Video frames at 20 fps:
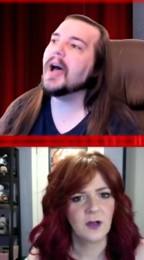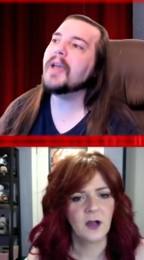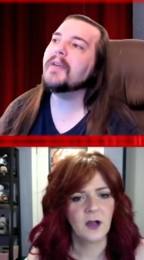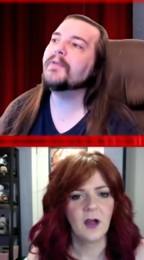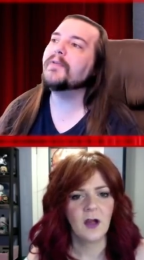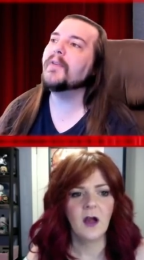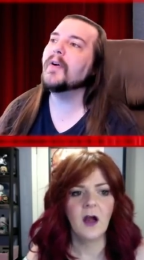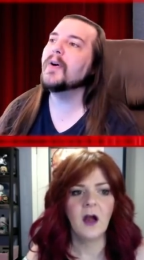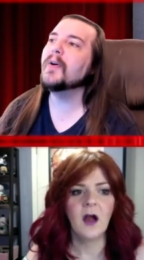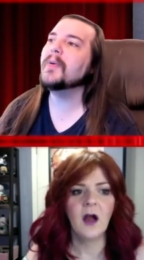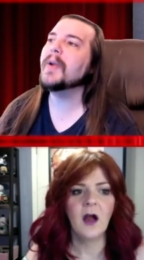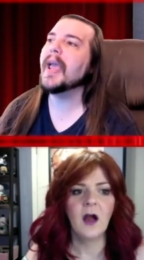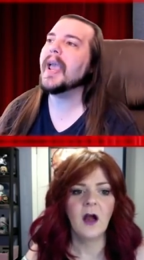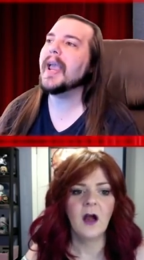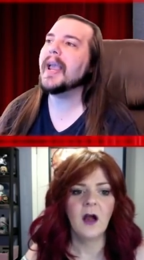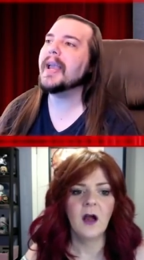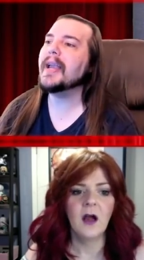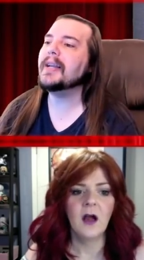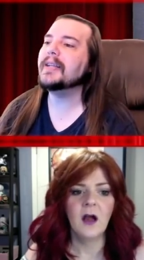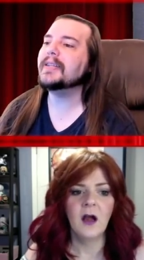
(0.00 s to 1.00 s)
Speaker 1: iPhone
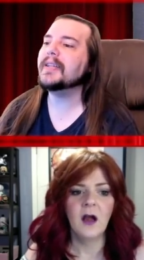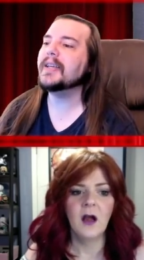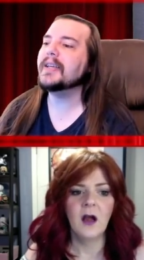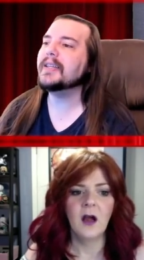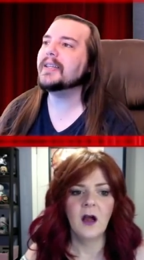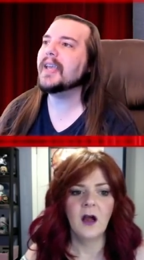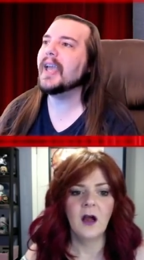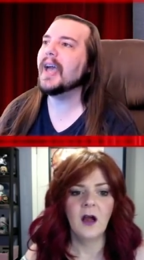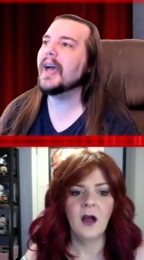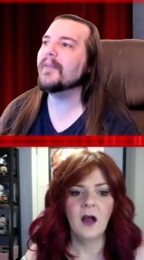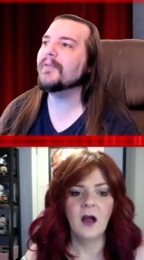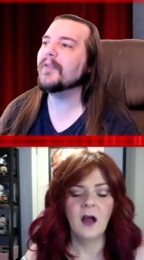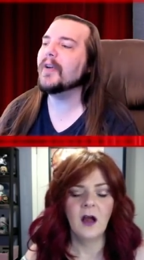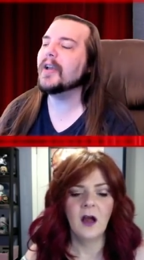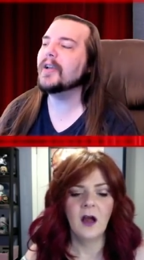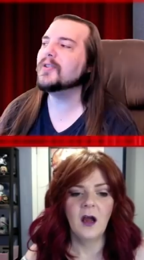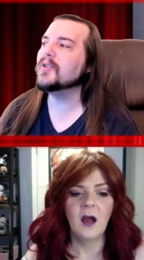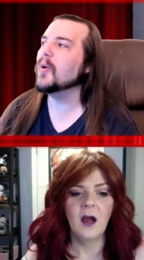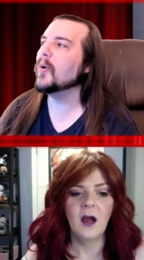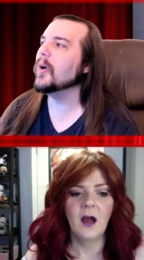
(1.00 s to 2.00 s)
eight in
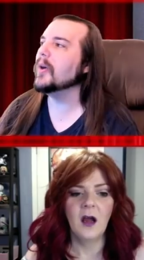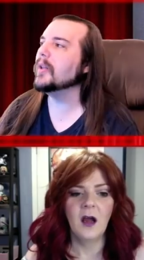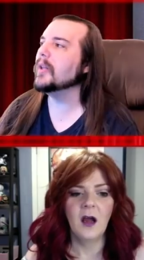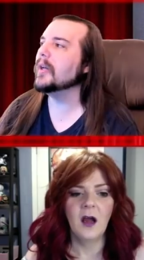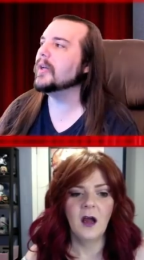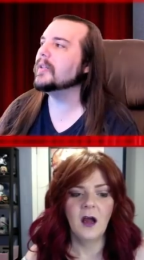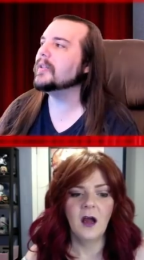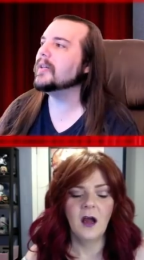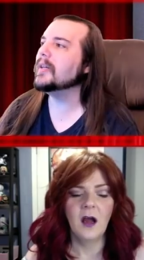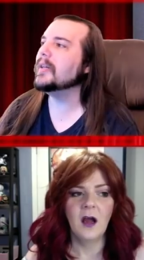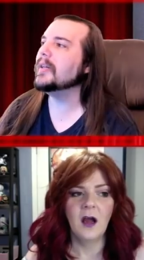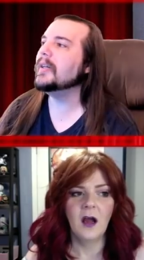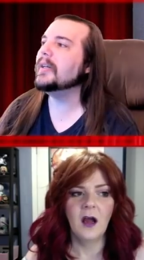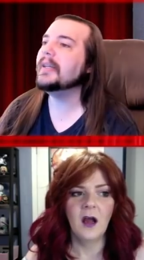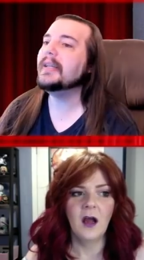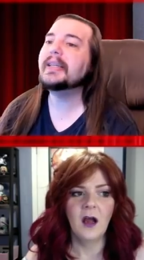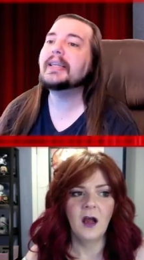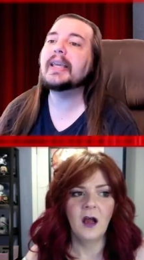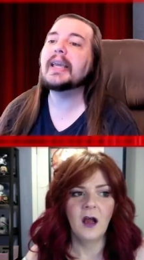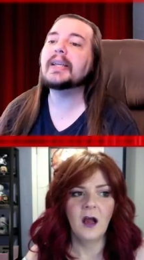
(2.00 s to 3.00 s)
cafe toilet,
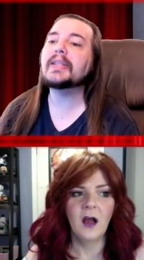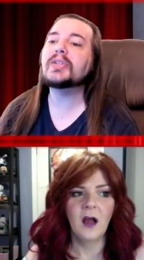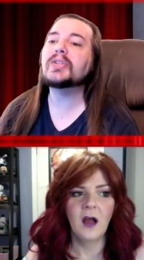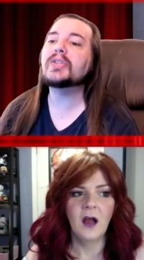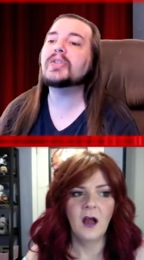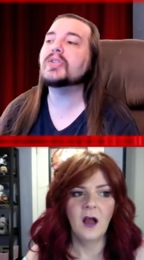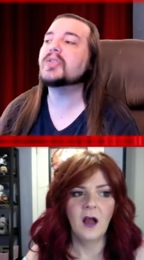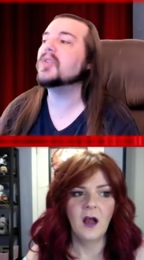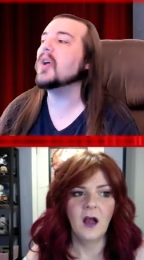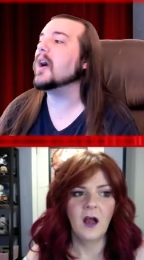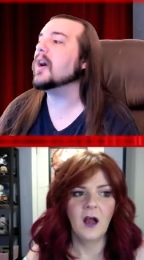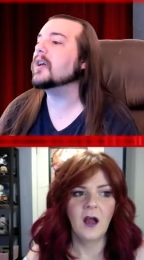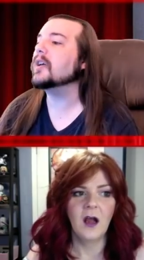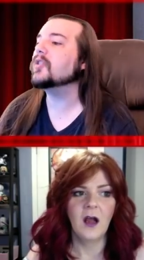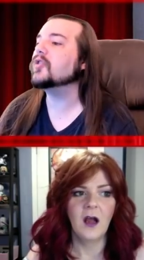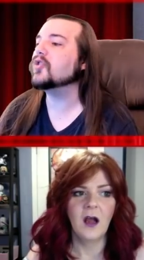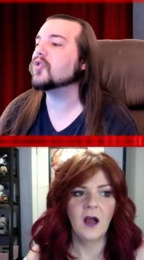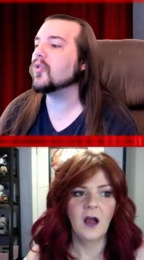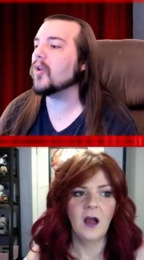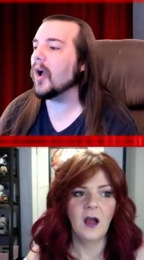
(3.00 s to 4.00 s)
gets
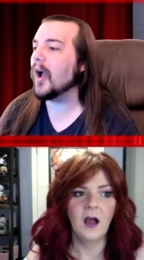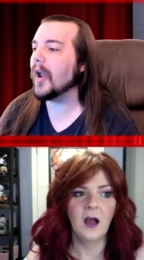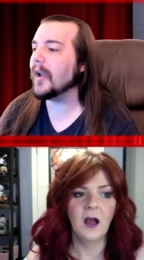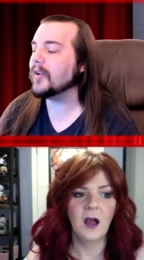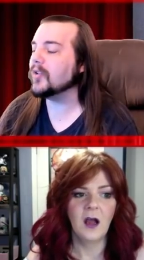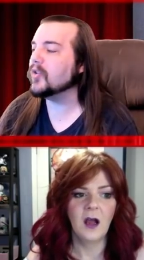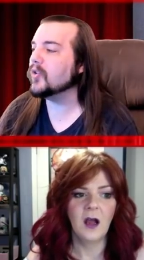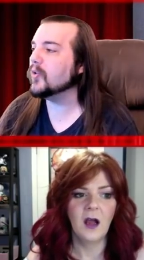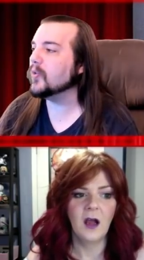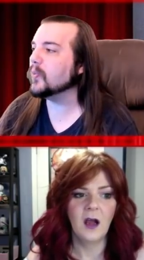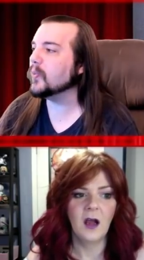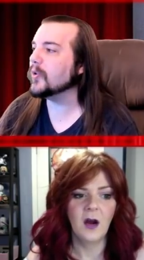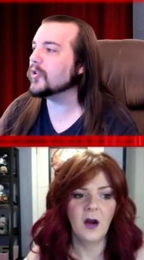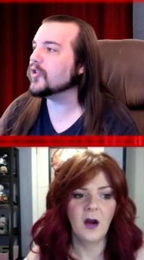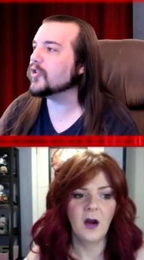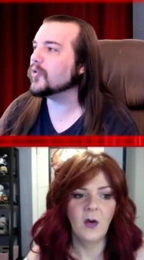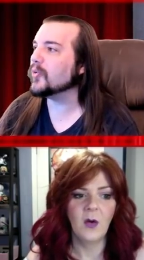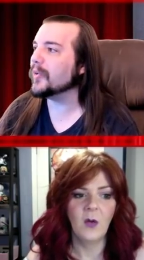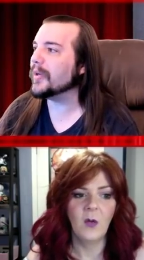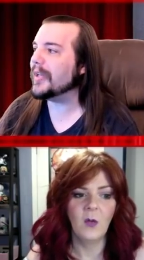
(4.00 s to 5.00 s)
stuck trying to
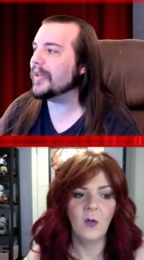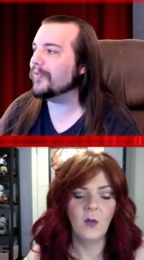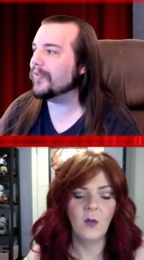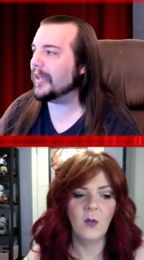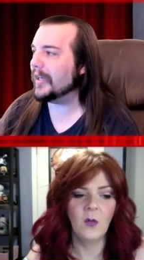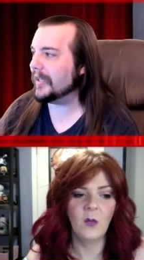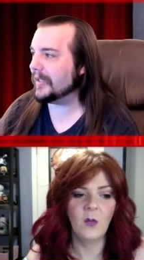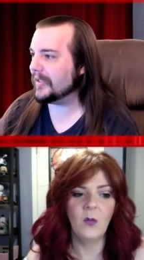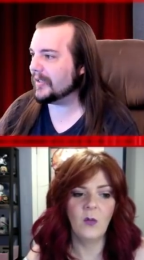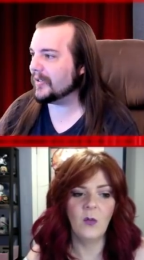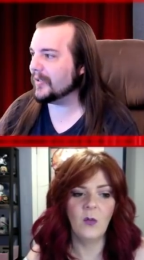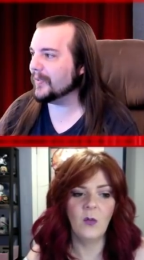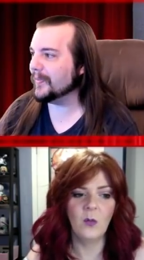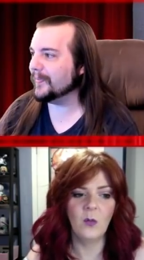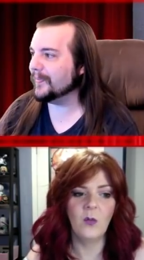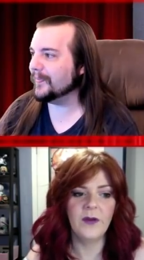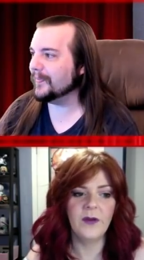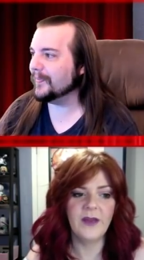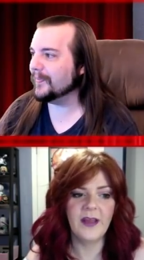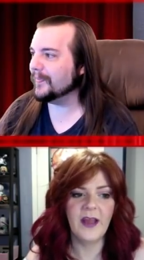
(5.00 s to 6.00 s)
retrieve it.
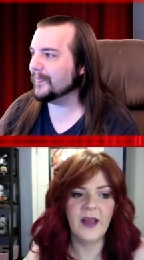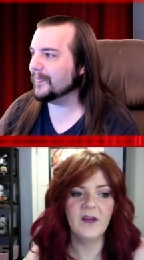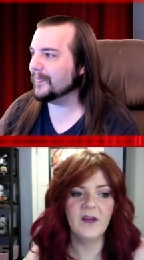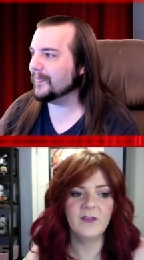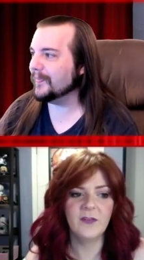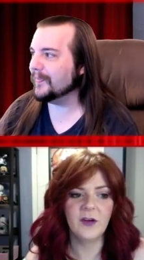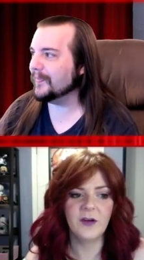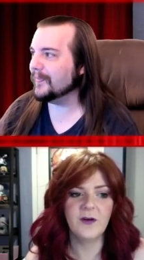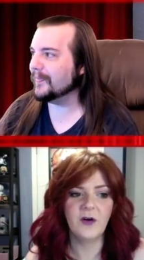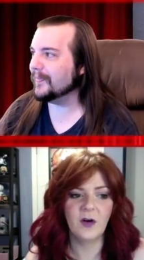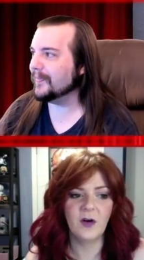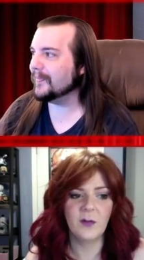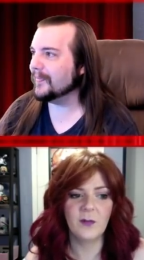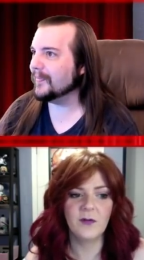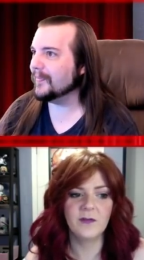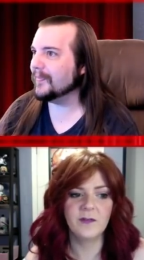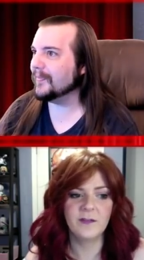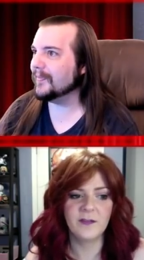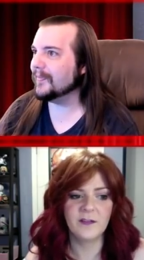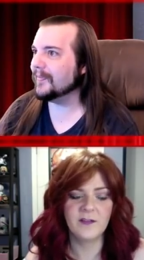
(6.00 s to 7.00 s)
We
Speaker 2: have done
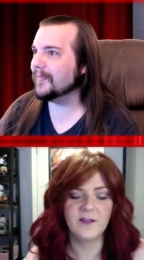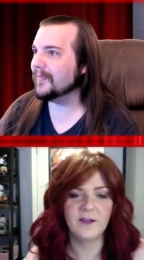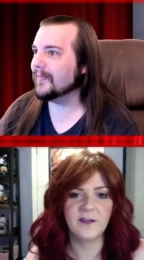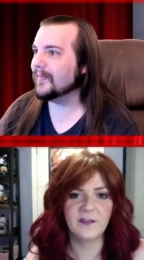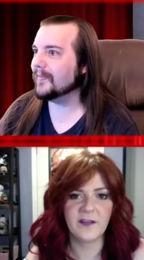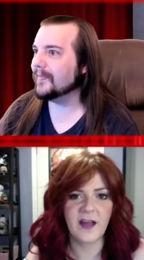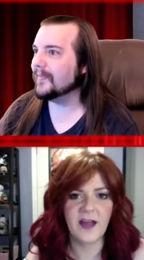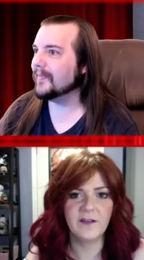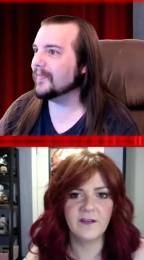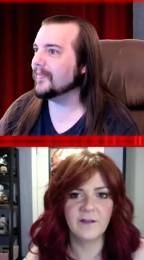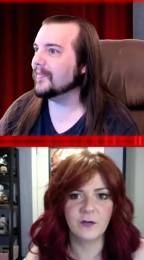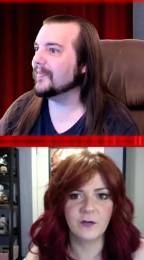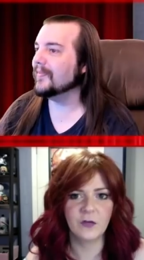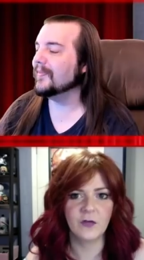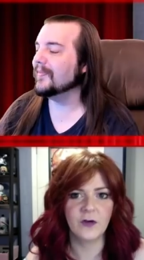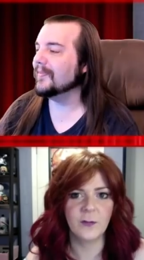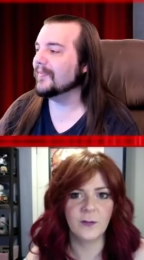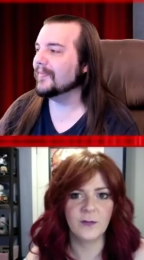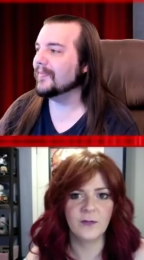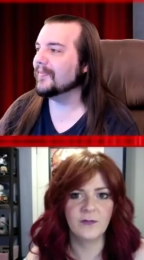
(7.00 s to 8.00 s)
almost this exact
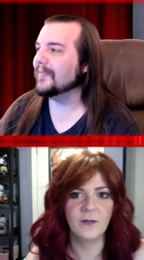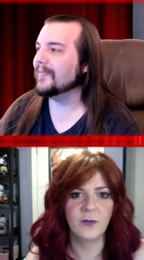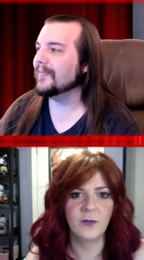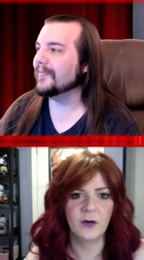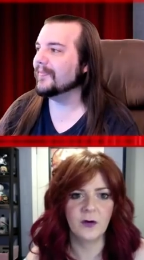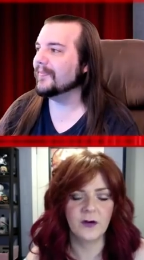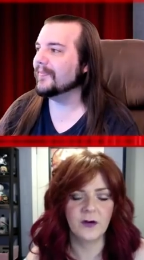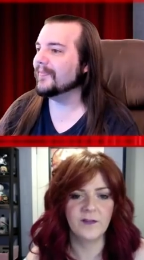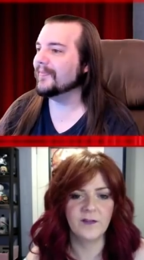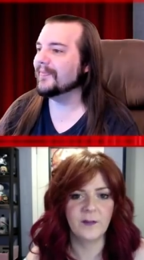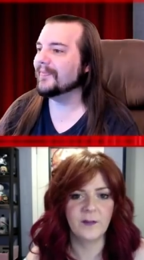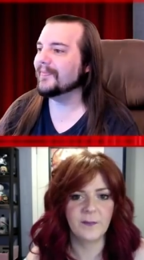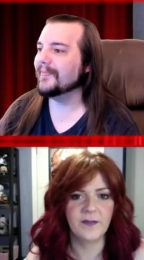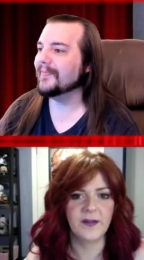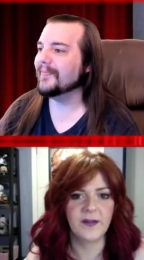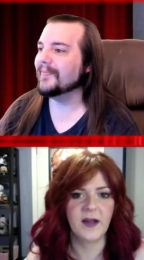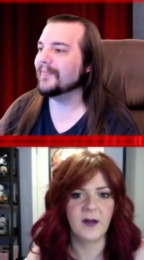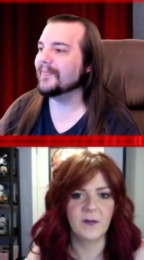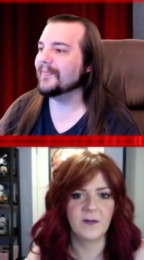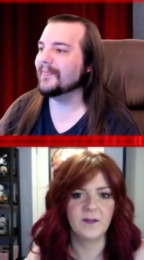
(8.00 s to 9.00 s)
story before, except
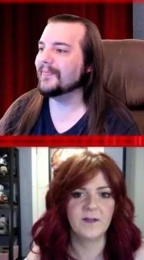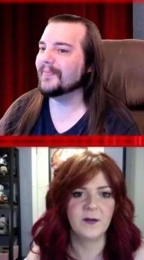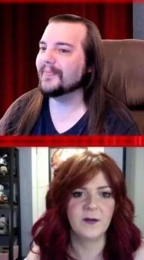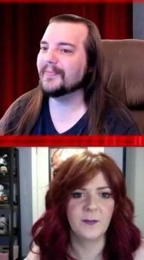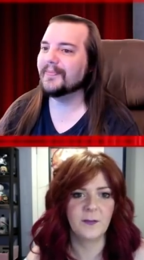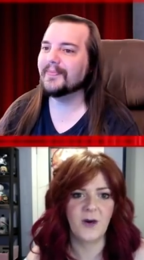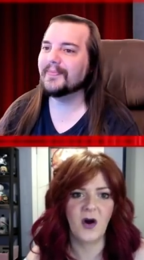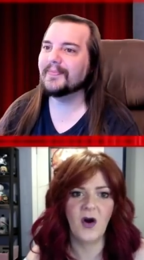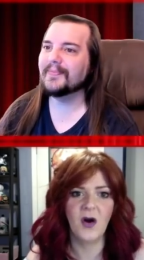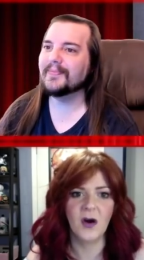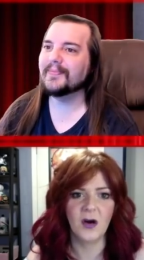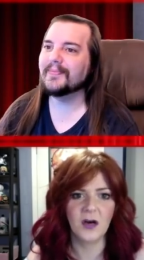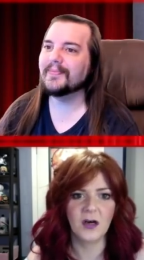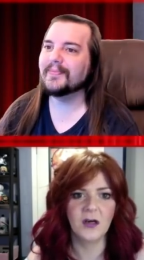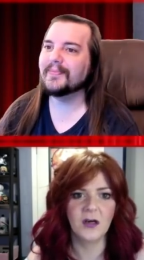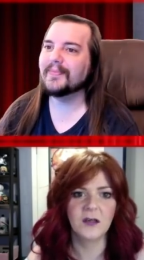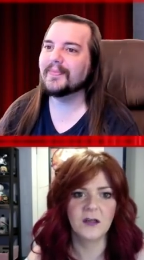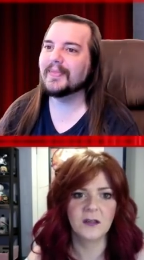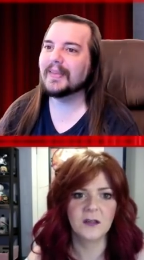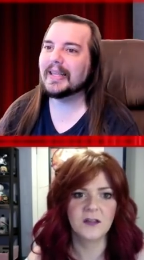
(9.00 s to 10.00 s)
the guy was in a
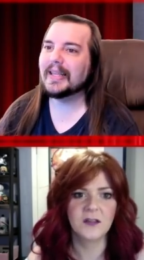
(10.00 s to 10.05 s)
bar.